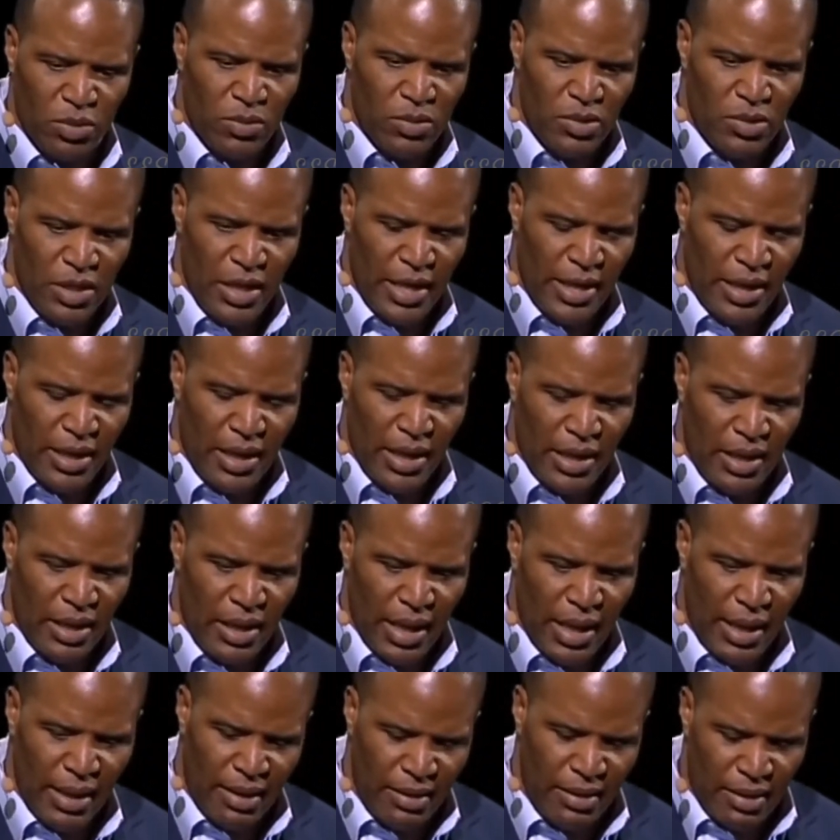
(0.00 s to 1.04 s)

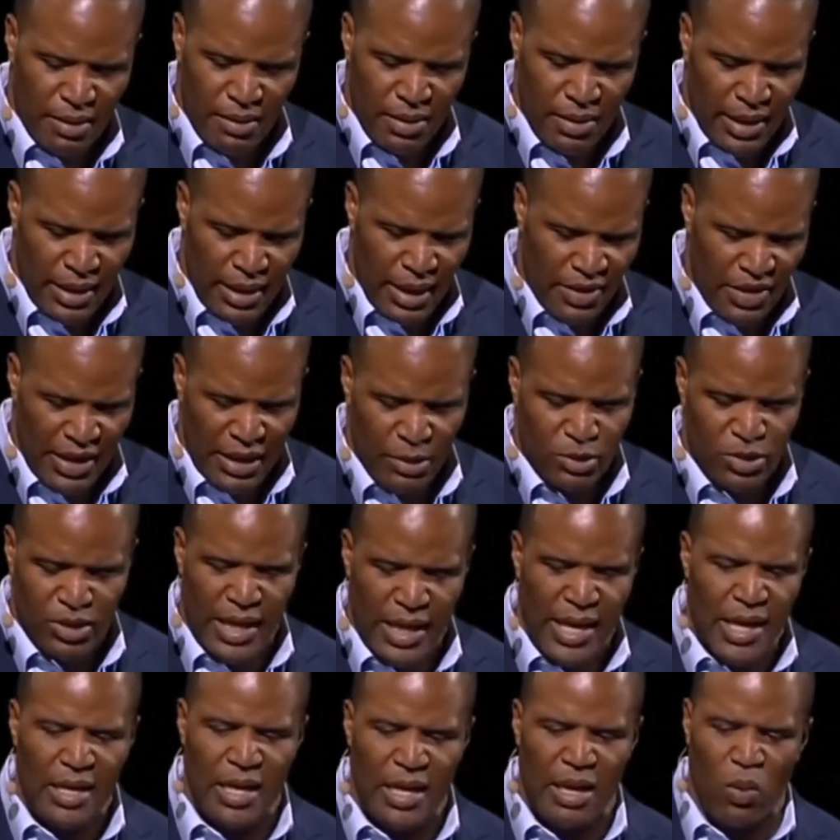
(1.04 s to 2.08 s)
I think it
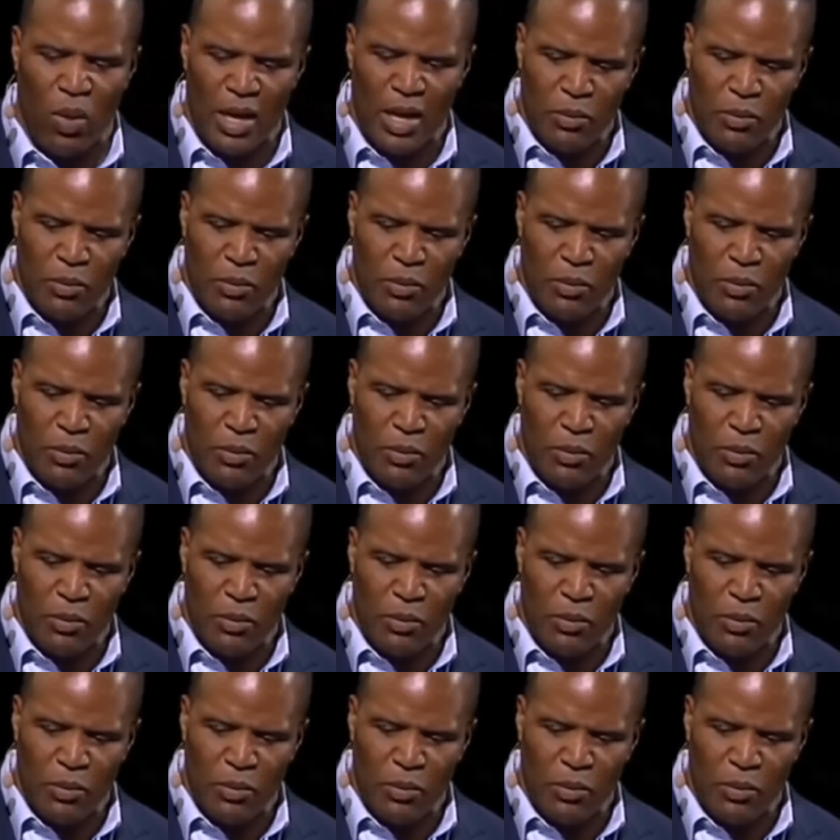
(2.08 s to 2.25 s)
was India,